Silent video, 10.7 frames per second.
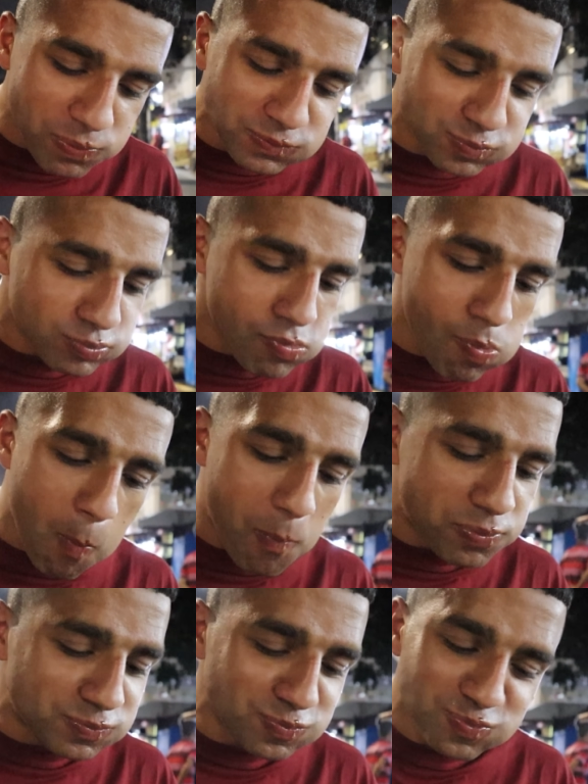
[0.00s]
No words.
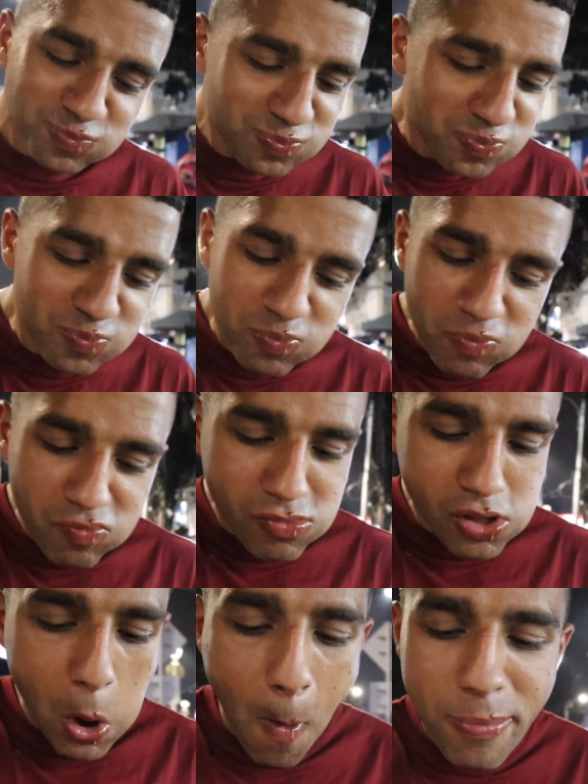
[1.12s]
By the way,
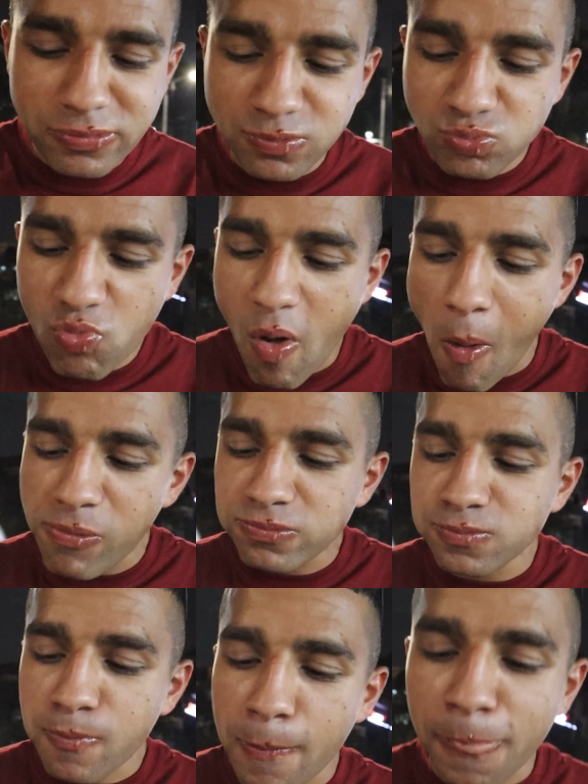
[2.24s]
those holes,
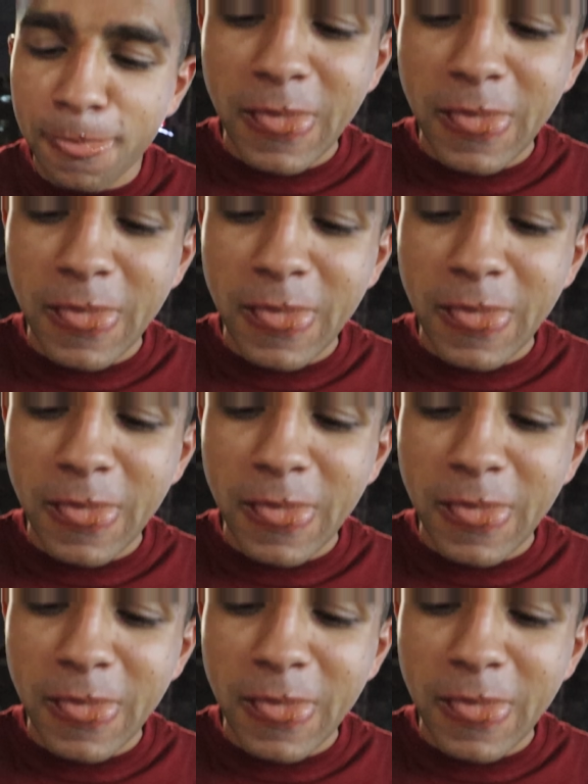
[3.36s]
they look